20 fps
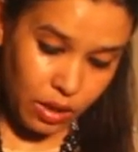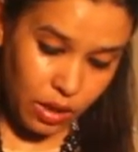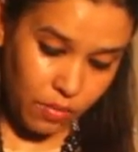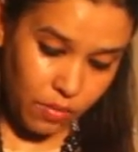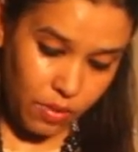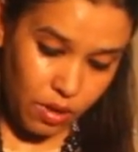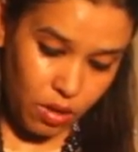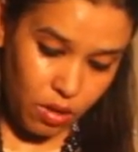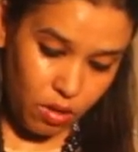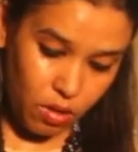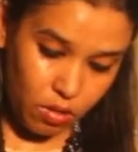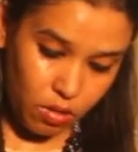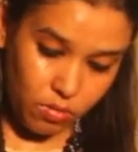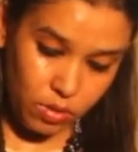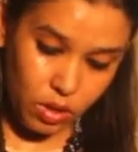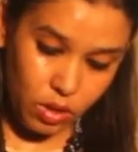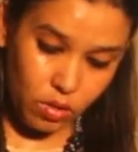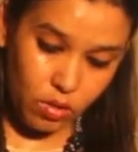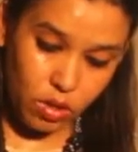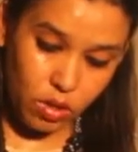gravy along
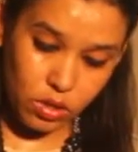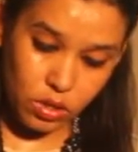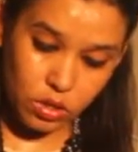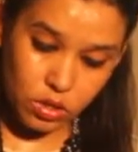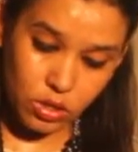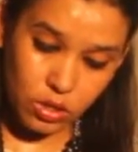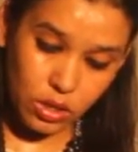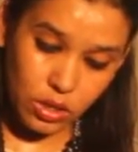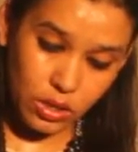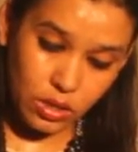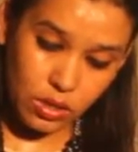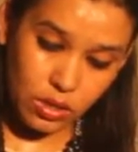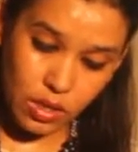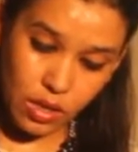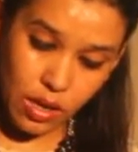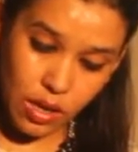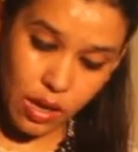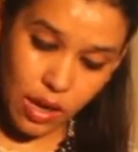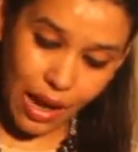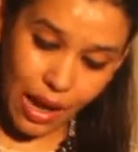with the cottage cheese,
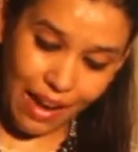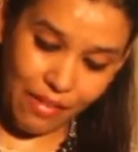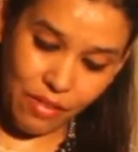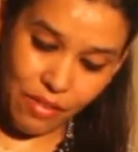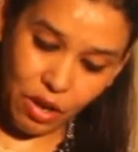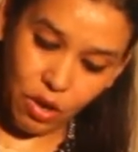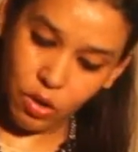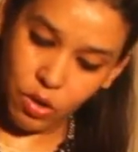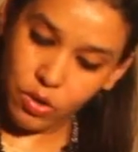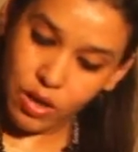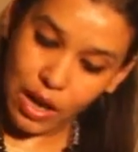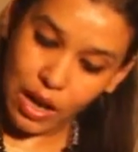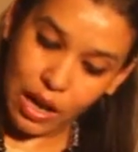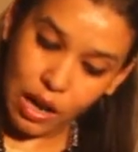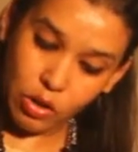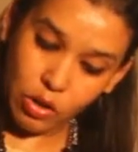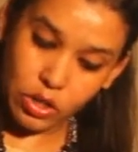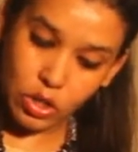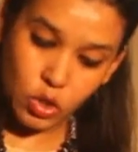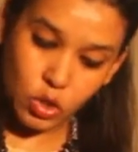and we're going to
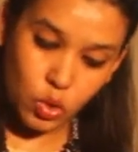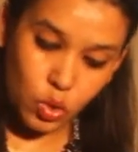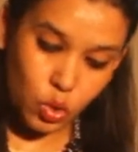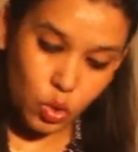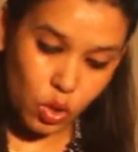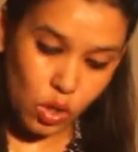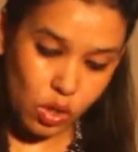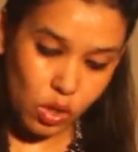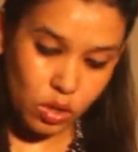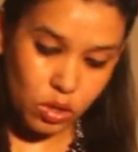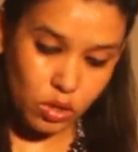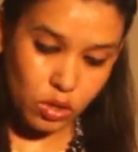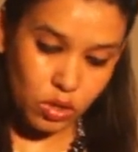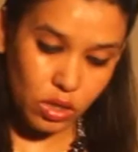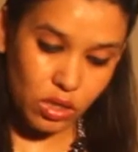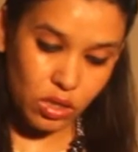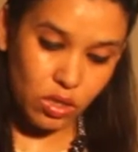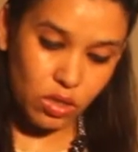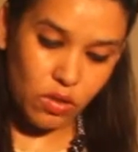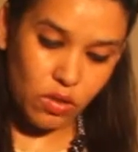allow this to cook
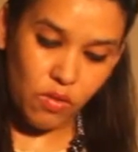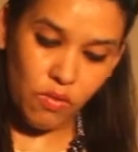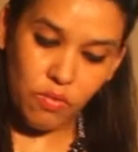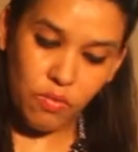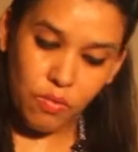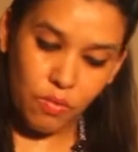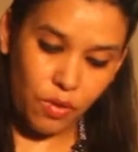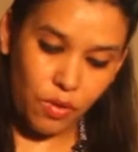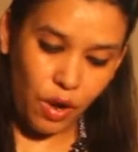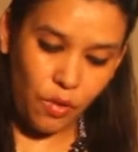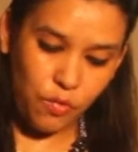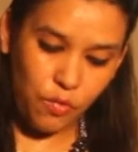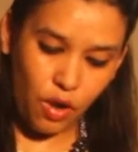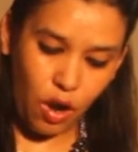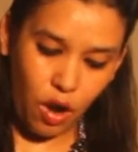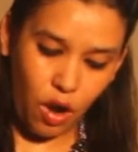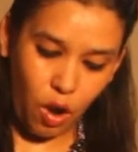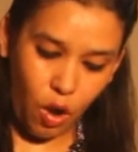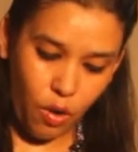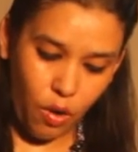just not for
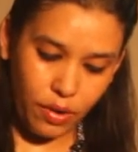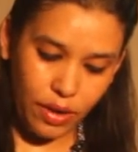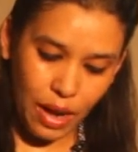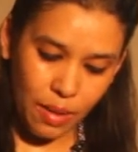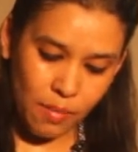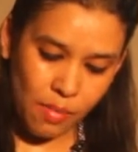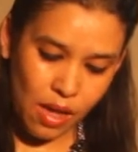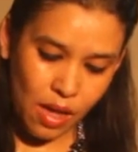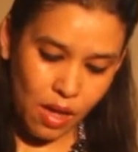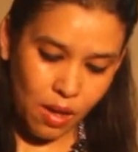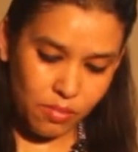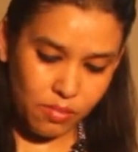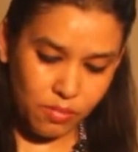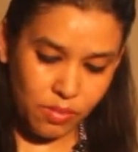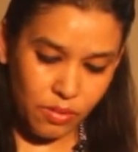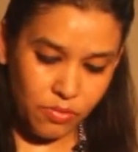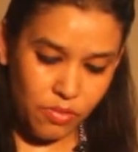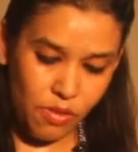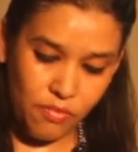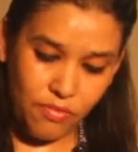a long time
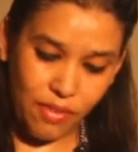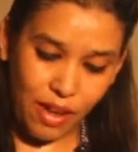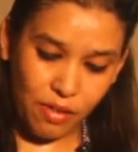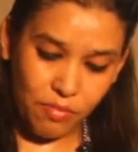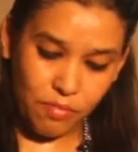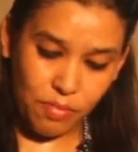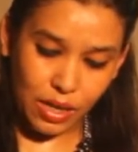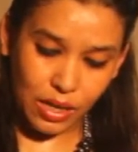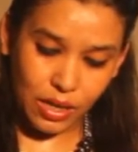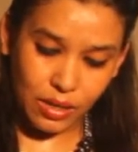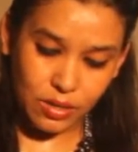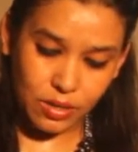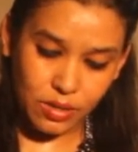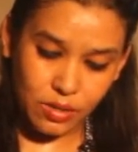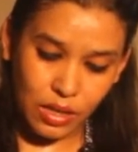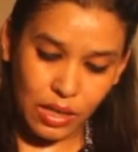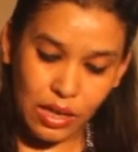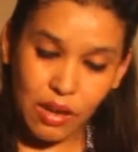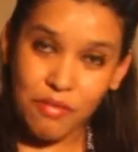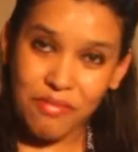but for 5 minutes
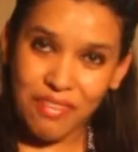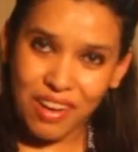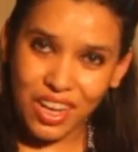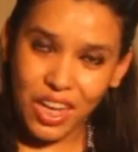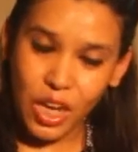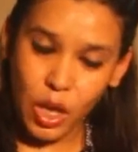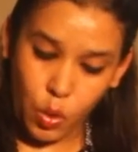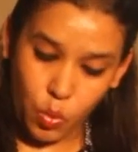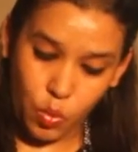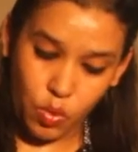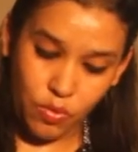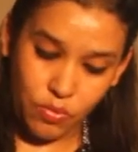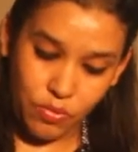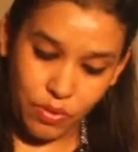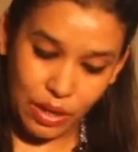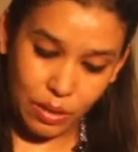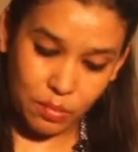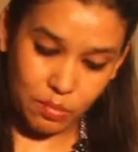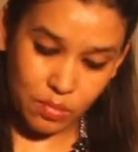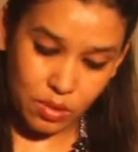in a very low
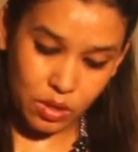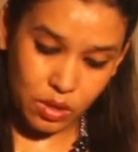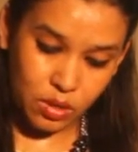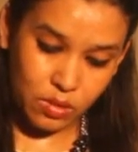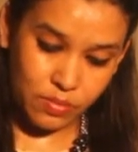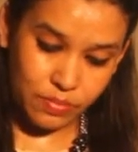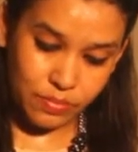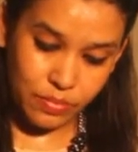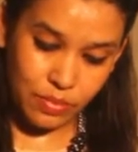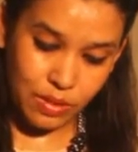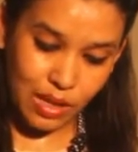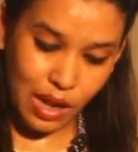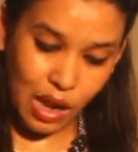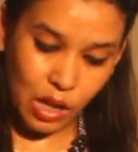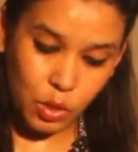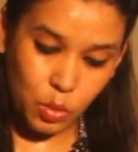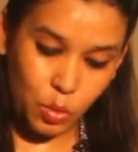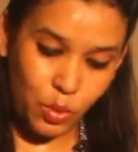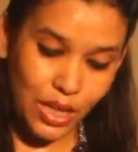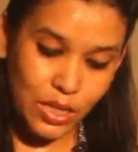flame.
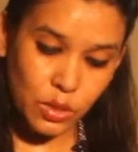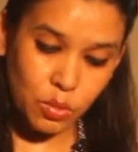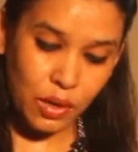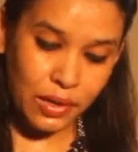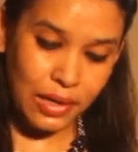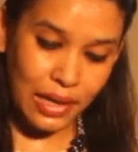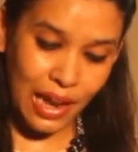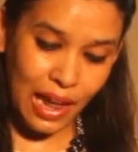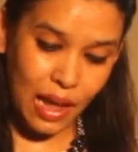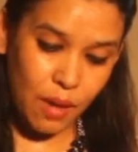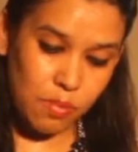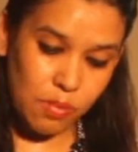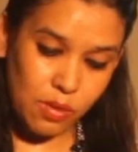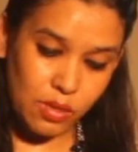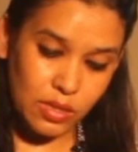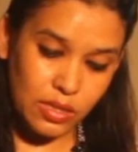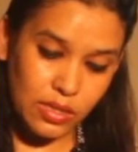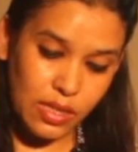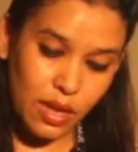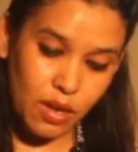Otherwise, what will
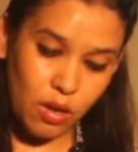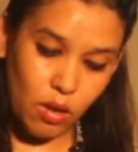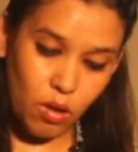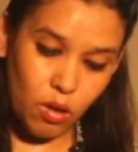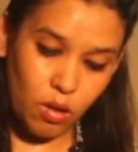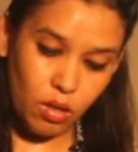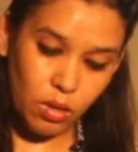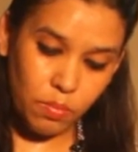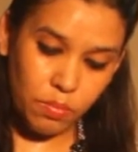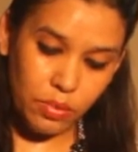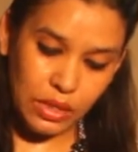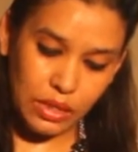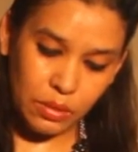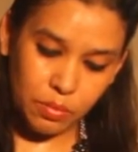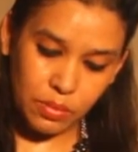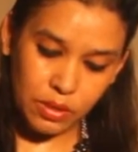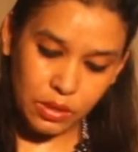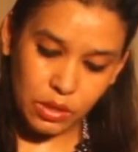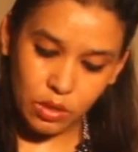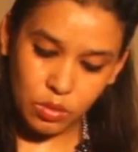happen is that all the paneer
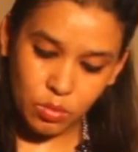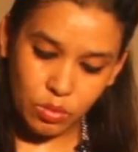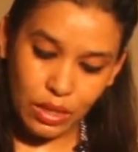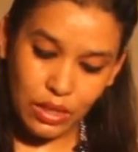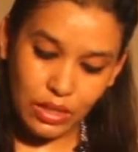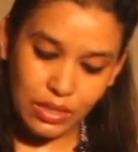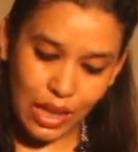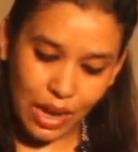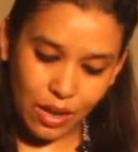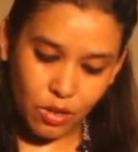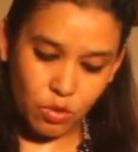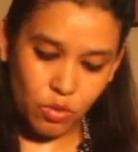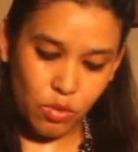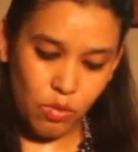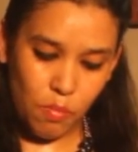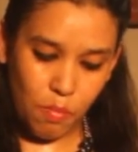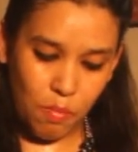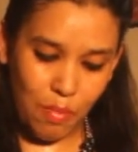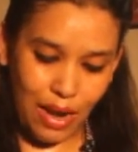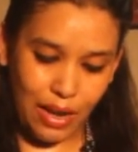pieces will tend to
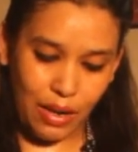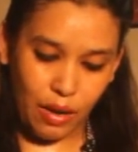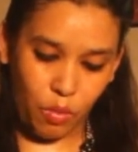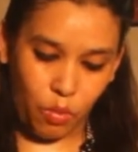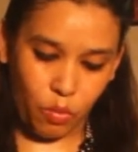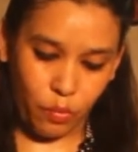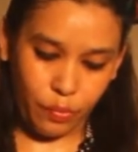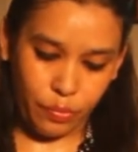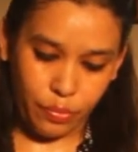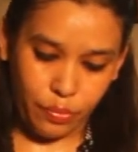melt down.